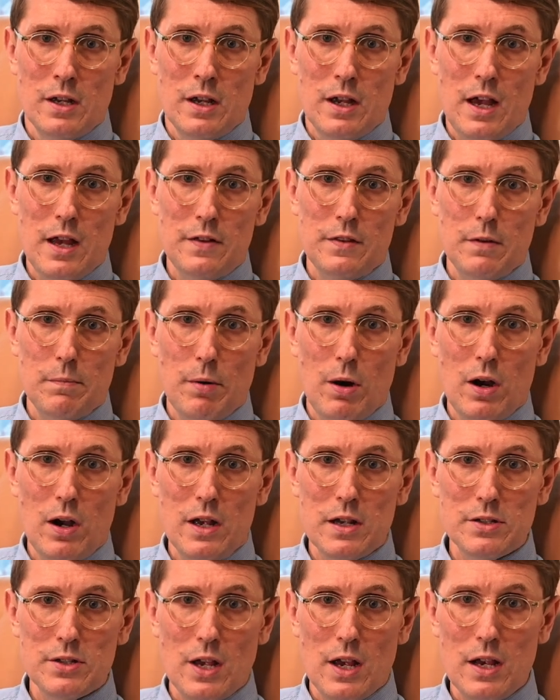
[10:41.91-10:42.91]
And the
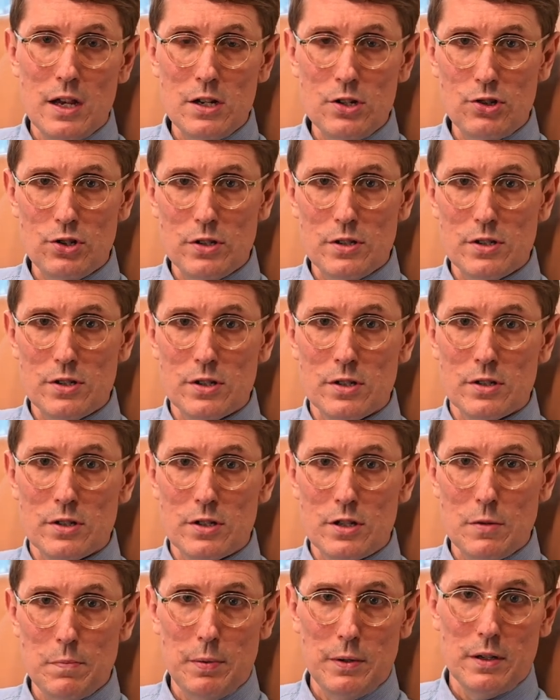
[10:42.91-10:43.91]
buyer's agent
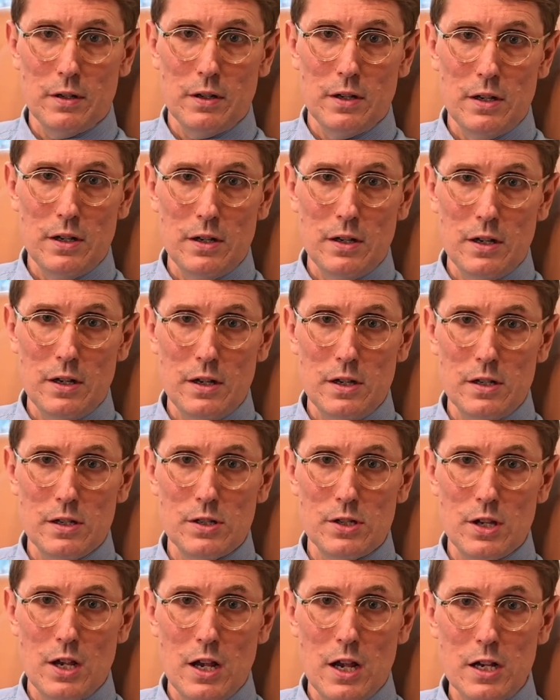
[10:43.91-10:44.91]
typically
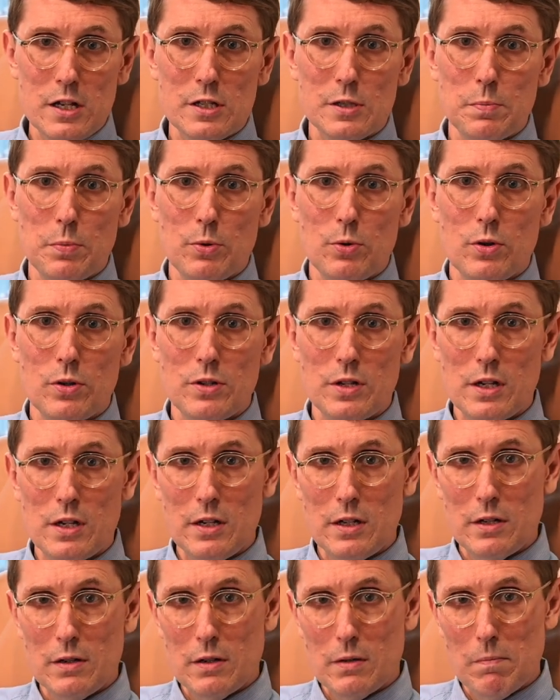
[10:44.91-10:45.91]
is expert
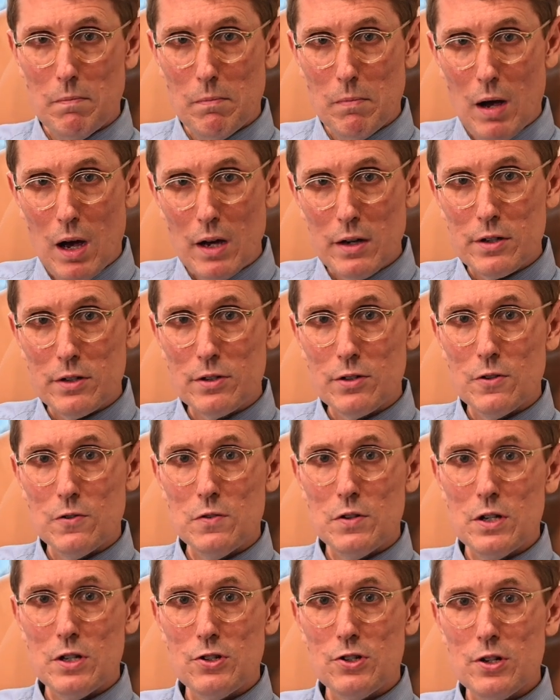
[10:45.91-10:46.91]
in market
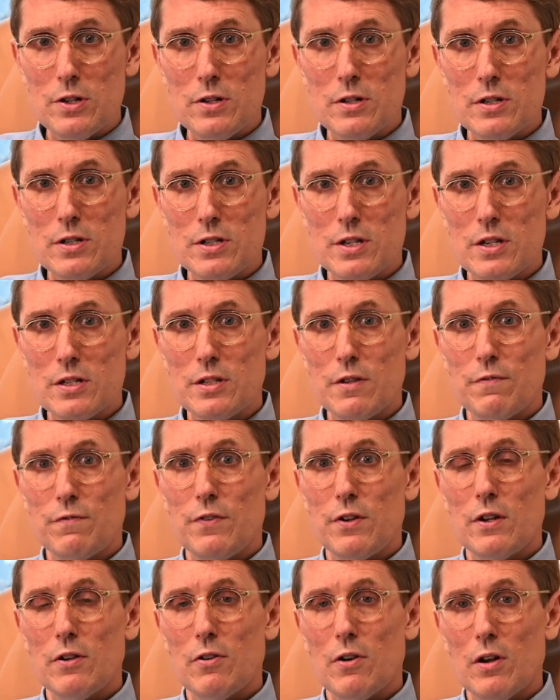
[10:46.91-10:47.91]
conditions, has a
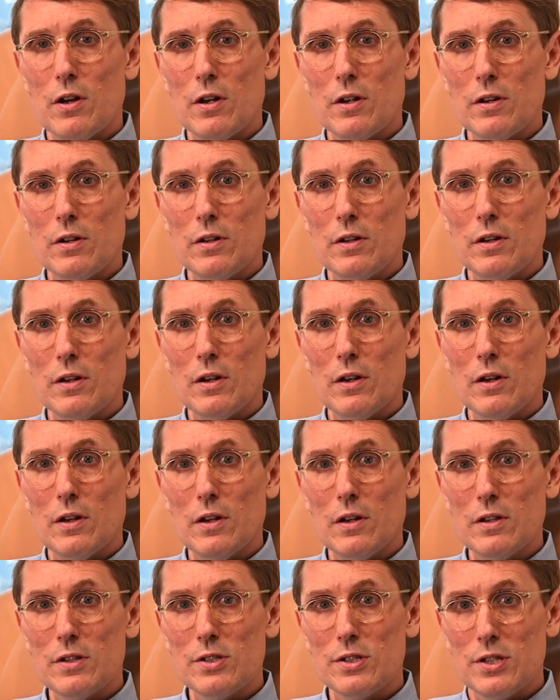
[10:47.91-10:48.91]
fair uh,
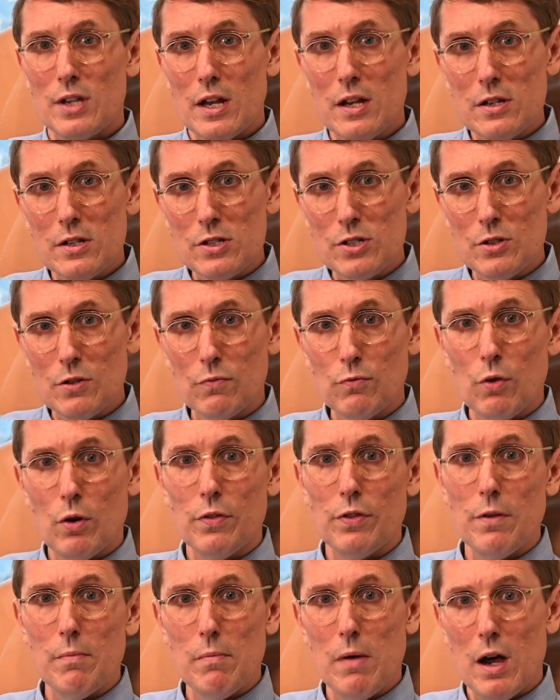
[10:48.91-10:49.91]
uh sense of
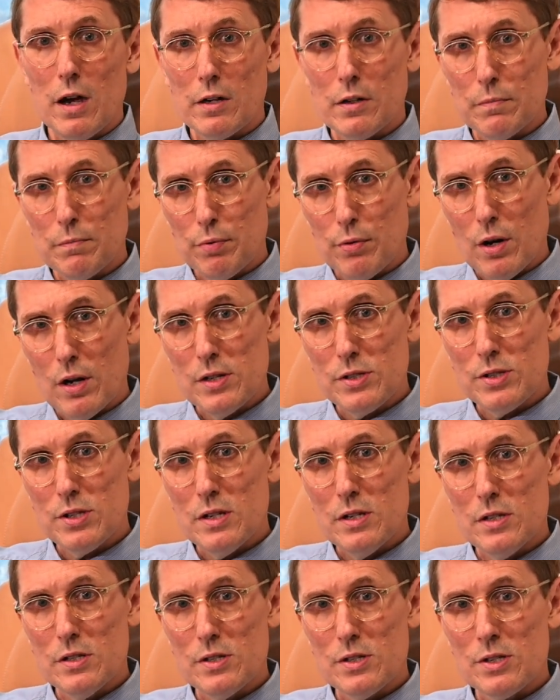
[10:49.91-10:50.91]
what the market price
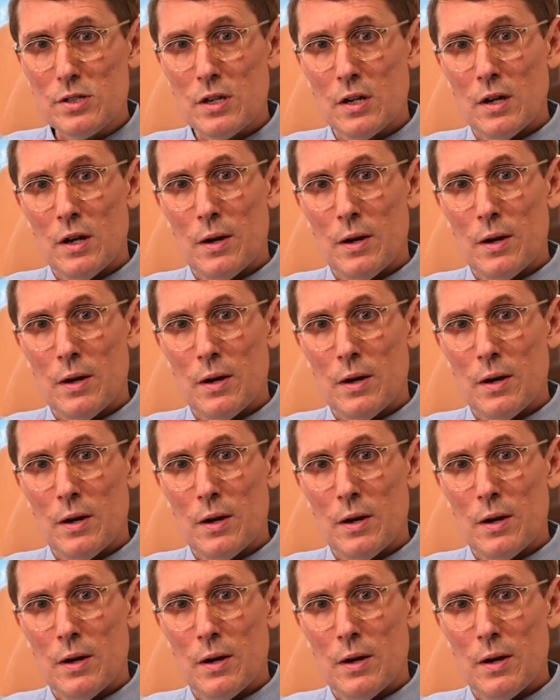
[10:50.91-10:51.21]
is,